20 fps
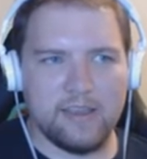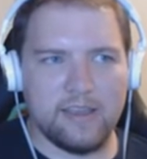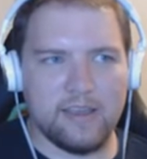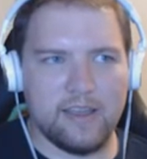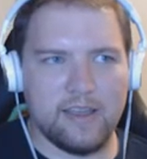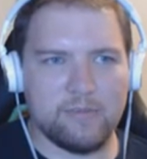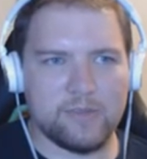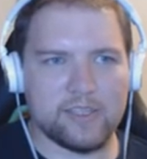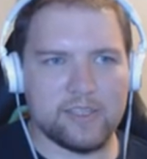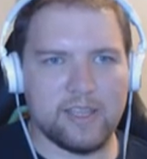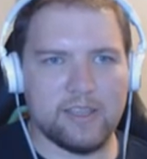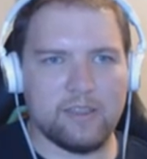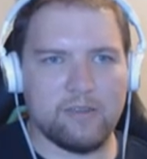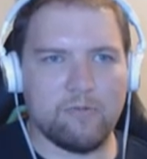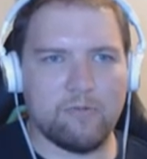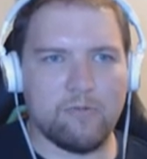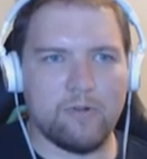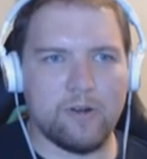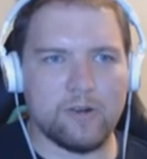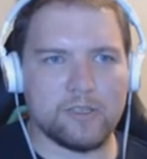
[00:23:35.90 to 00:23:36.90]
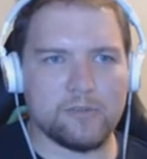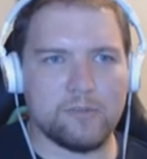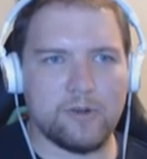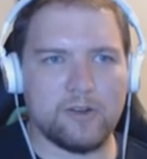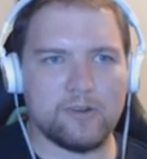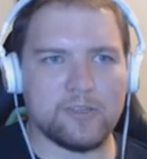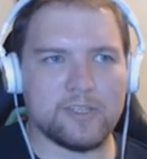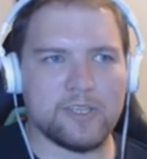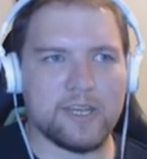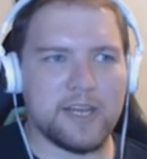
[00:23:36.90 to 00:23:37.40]
I'm just like the worst
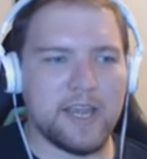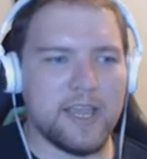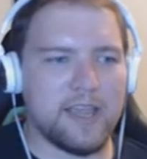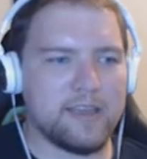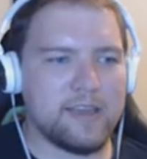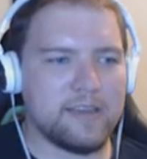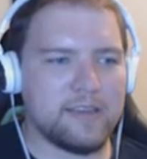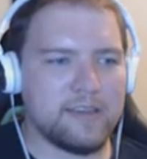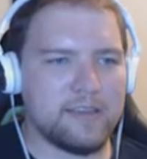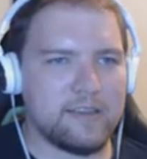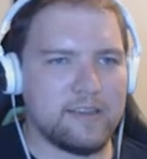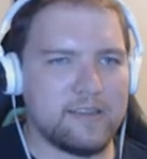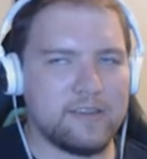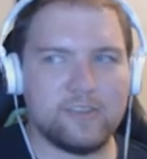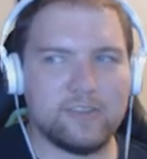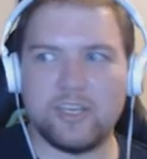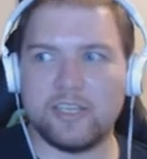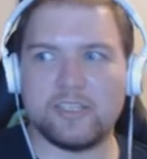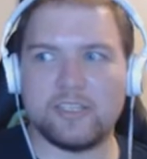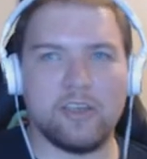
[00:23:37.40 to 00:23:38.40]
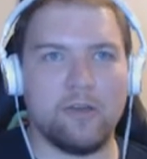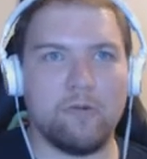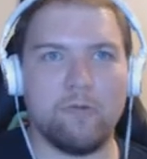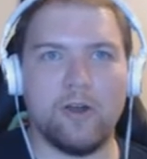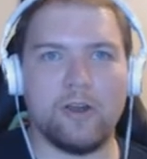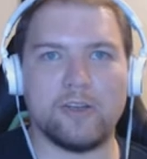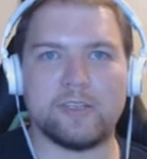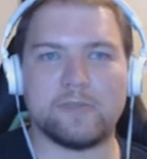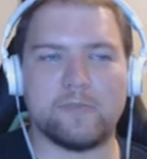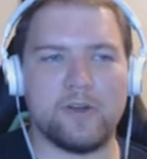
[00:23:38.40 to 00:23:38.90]
person. Just the
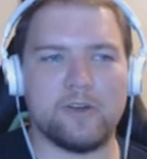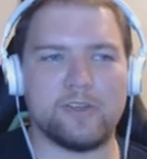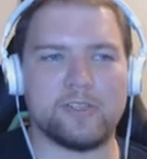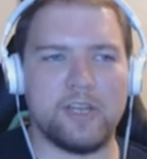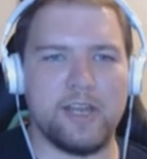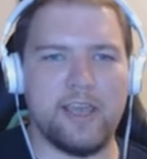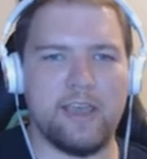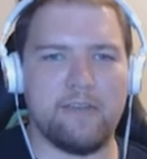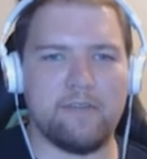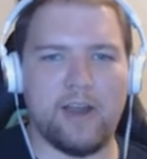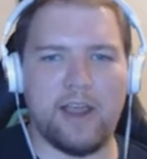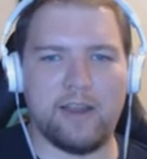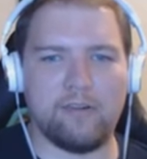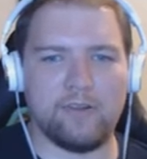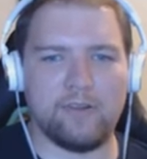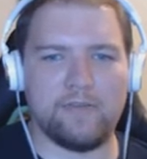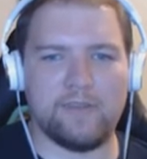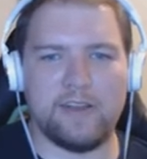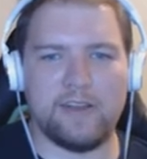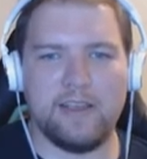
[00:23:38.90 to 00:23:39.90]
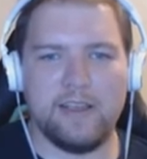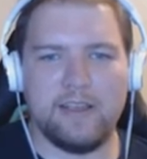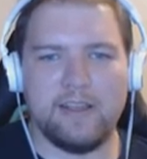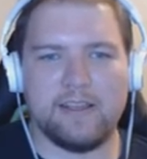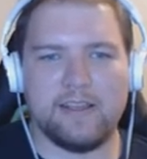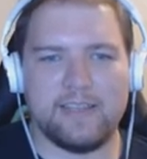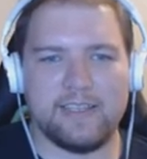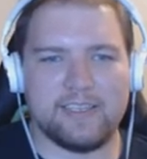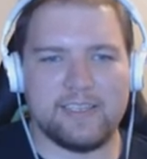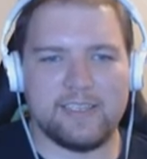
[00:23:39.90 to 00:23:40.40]
worst person ever. I don't even...
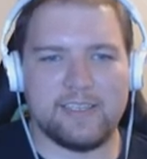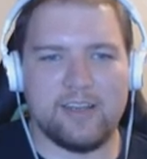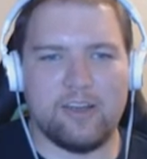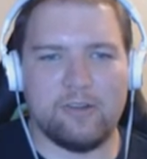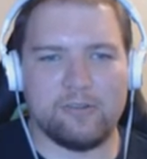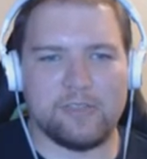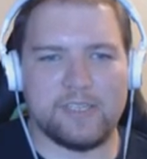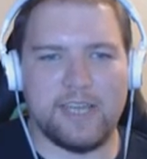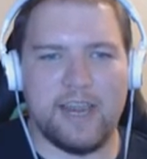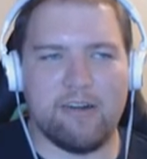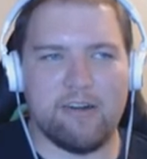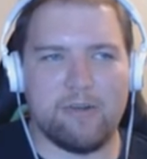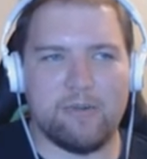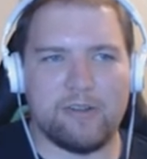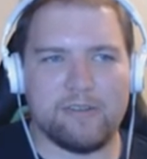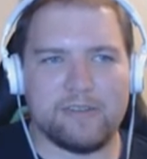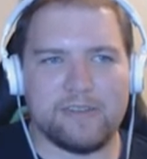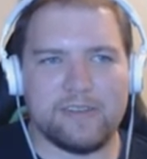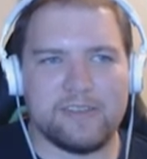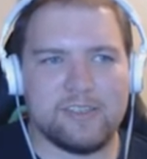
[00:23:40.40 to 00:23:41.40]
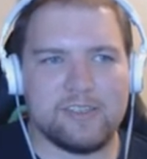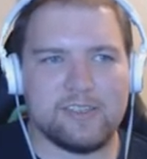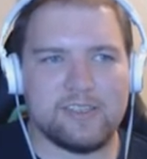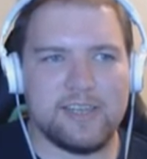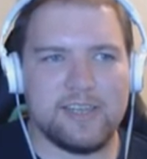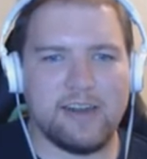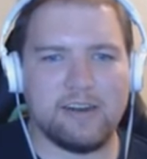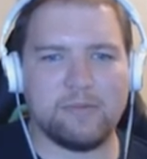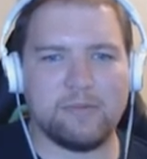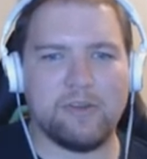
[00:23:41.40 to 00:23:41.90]
Like, this is all terrible. Just
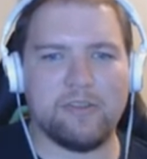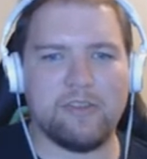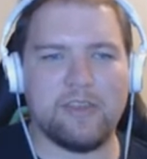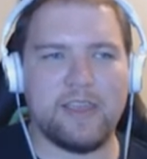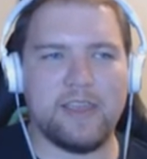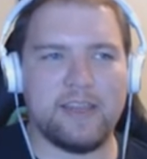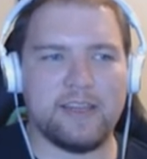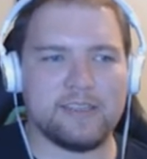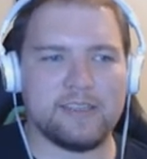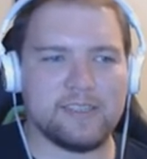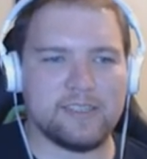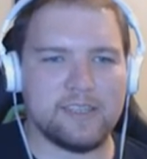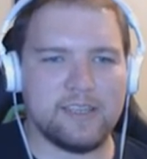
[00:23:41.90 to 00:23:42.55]
terrible things.